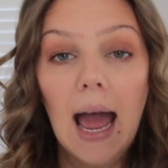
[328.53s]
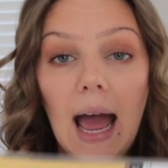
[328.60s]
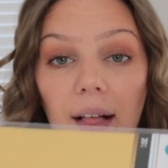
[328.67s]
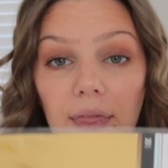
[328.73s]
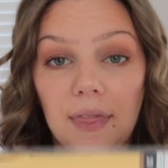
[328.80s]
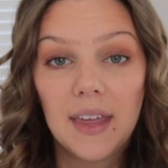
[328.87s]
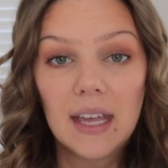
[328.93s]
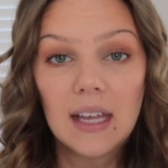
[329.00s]

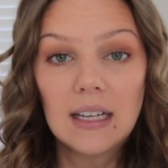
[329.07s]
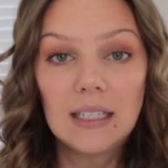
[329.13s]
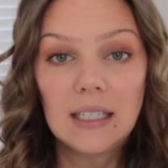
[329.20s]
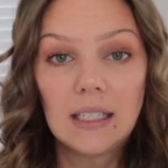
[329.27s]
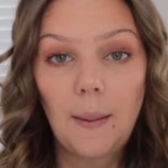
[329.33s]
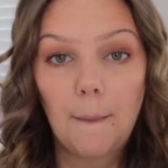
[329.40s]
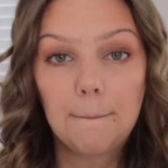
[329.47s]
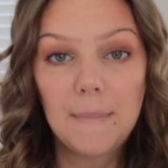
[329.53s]

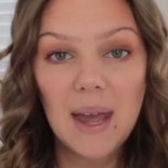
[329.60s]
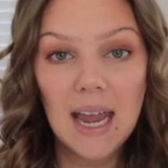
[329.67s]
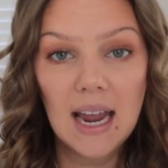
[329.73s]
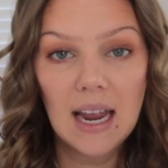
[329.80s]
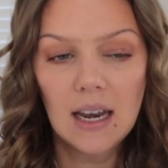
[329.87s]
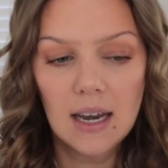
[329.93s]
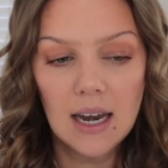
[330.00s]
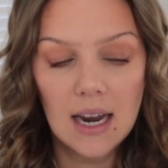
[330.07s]
This
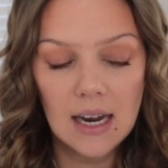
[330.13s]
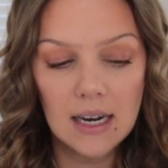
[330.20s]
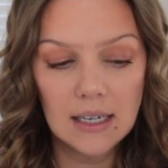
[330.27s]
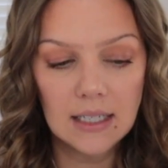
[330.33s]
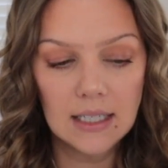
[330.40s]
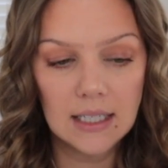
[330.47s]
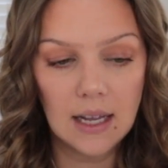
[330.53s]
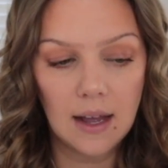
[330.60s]
may need
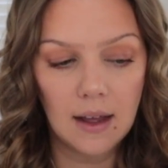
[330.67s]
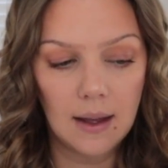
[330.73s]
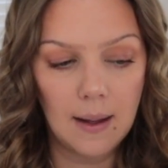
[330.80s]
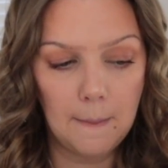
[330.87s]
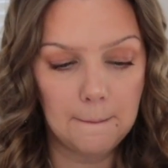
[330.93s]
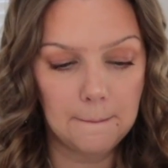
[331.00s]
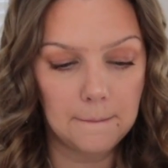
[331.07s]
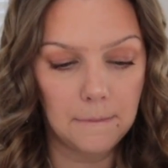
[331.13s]

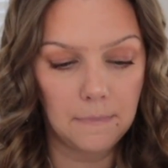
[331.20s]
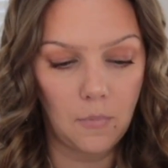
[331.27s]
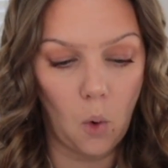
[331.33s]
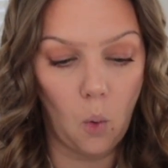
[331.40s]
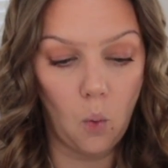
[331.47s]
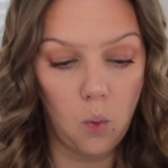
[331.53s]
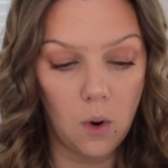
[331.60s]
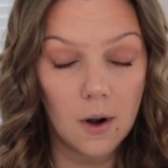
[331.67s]
some
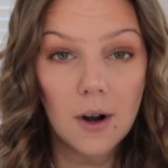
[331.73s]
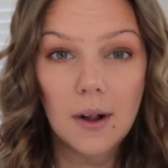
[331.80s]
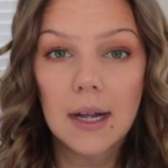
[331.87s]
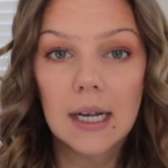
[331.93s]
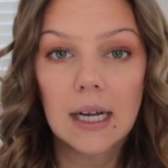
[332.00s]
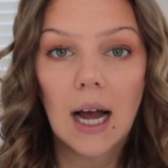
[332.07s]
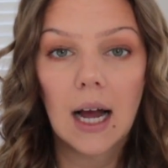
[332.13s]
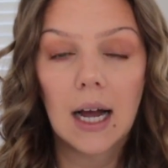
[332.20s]

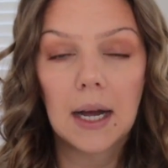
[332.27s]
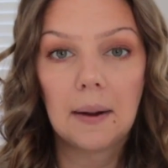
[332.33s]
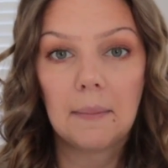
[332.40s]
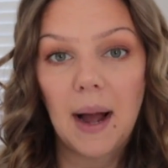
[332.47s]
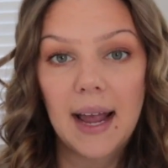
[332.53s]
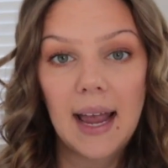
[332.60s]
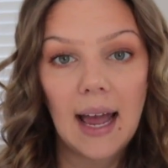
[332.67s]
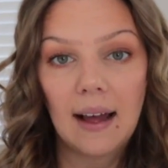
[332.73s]
work.
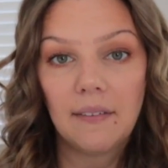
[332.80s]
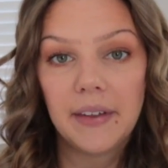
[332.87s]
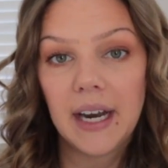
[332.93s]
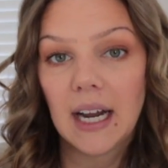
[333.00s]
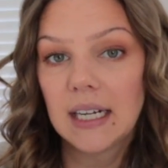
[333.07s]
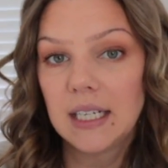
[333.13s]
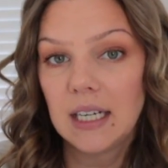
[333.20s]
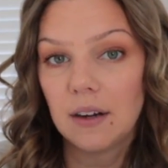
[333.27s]
I have an
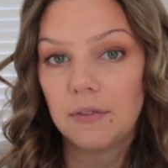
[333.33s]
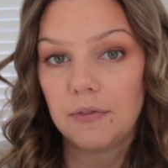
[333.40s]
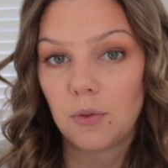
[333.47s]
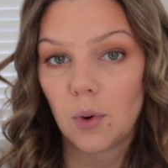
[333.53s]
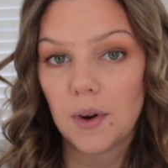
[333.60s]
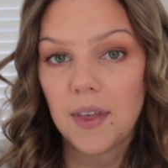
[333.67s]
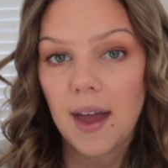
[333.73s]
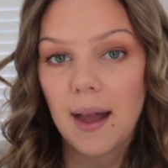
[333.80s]
idea
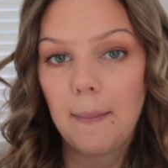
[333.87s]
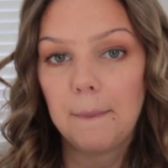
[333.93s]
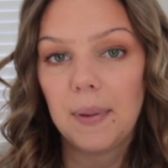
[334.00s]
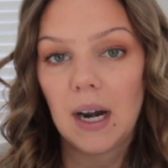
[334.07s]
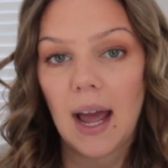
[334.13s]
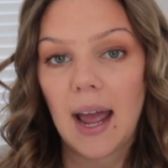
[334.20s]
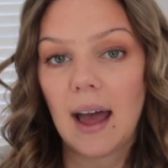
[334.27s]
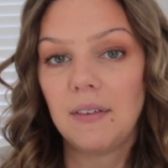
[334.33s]
for them,
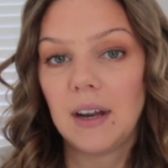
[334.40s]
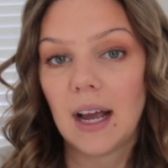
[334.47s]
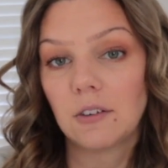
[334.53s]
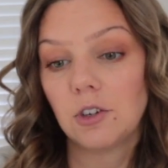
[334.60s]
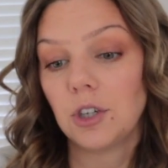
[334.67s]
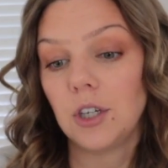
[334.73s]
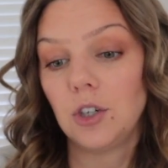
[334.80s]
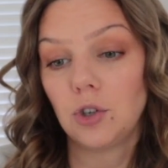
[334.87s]
but I haven't
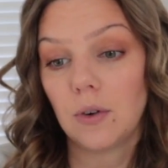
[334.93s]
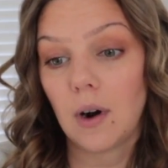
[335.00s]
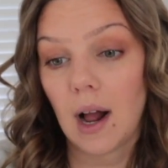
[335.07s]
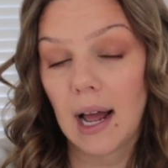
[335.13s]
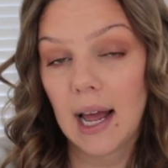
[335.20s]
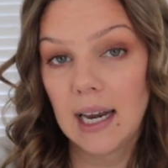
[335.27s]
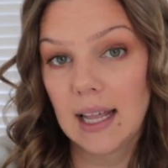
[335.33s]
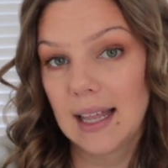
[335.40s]
actually
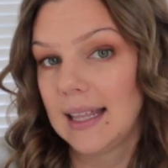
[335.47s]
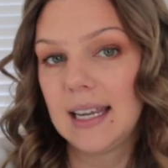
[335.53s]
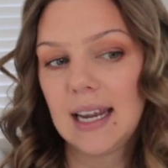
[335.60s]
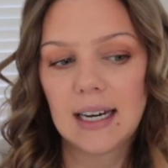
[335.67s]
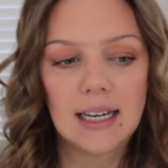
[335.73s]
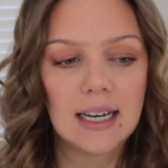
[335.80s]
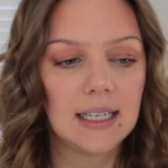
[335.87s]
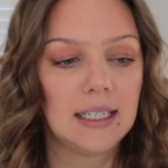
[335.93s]
tried the
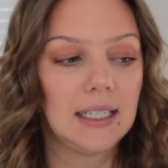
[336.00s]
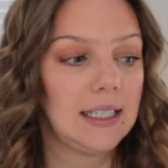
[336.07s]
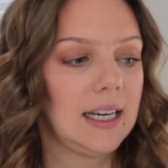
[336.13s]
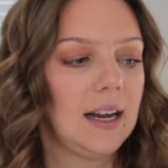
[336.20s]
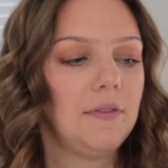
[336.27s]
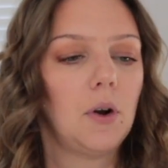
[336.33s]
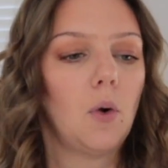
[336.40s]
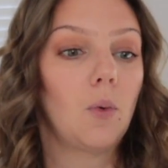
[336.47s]
idea to see
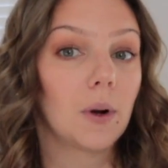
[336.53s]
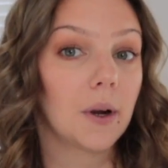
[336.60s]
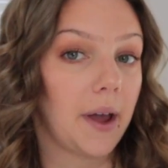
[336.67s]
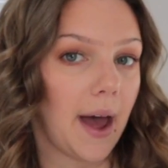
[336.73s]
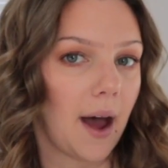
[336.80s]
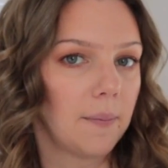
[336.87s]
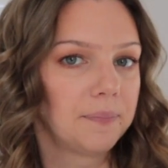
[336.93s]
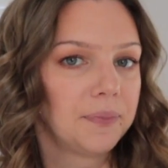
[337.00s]
if it'll work
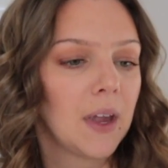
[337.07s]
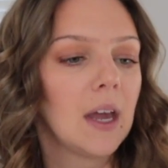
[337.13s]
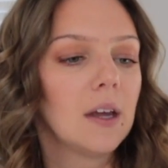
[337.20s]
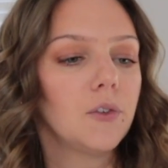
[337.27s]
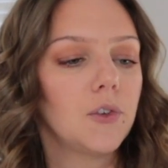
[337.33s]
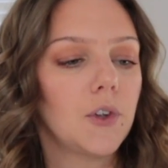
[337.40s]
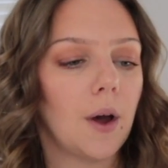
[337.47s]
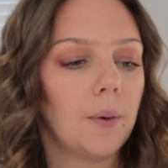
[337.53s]
out.
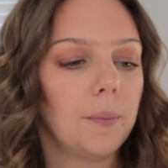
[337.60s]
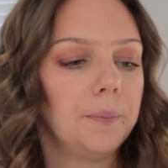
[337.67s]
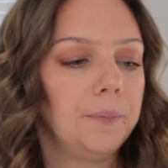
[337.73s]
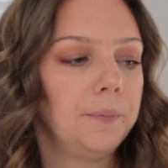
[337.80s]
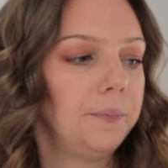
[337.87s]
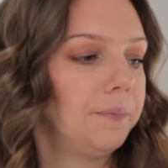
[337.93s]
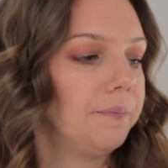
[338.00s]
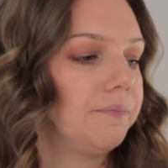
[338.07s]
So
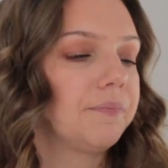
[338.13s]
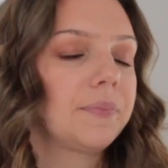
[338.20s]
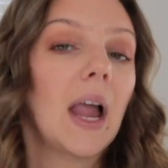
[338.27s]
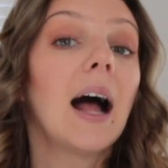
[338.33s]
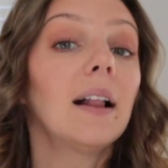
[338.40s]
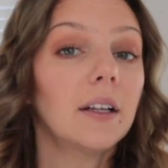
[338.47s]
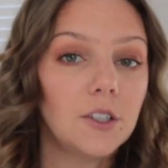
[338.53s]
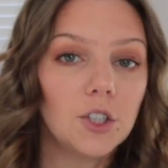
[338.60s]

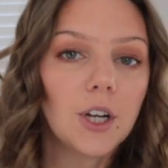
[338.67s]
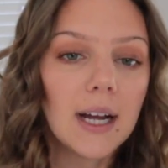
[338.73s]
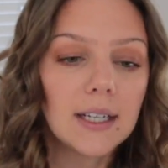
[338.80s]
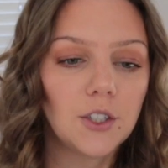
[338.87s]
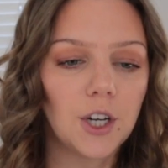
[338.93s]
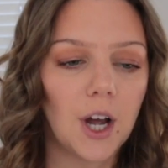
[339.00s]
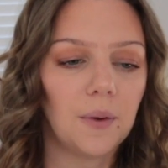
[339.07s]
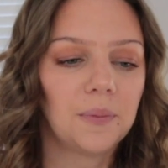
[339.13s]
I'll let you
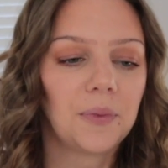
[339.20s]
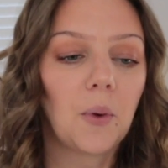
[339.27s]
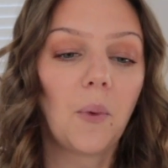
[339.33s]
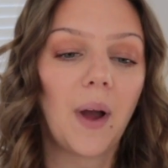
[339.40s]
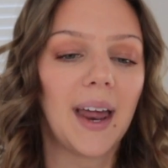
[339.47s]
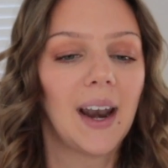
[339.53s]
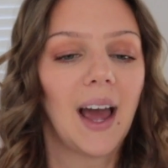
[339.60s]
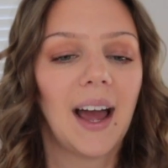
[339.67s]
guys know
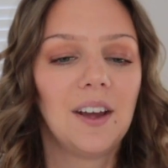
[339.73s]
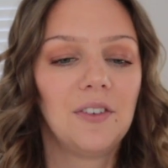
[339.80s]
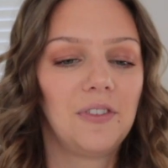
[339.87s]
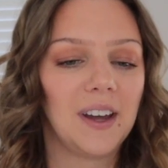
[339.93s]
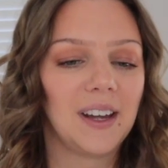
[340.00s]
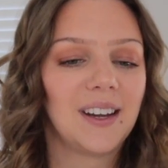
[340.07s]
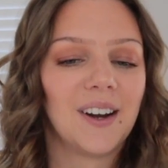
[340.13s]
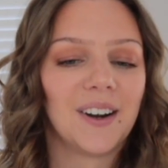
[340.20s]
when I
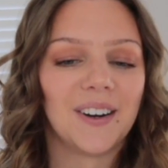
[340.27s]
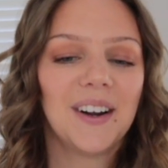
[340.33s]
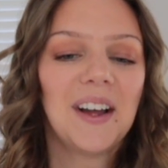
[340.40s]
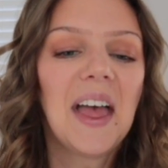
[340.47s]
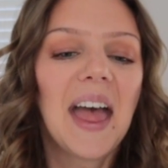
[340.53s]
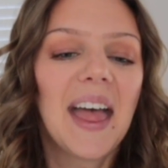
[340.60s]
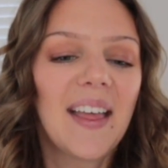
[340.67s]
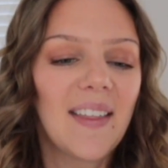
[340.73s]
figure
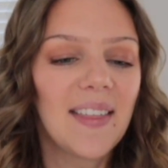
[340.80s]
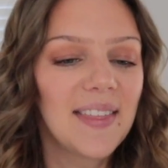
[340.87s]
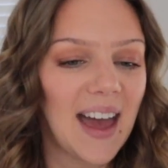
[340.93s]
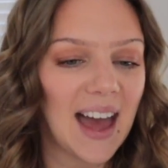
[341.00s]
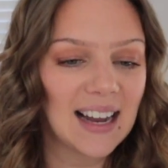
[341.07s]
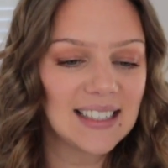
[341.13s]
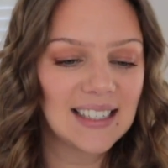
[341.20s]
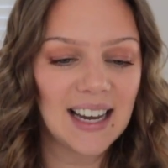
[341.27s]

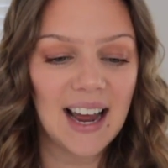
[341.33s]
that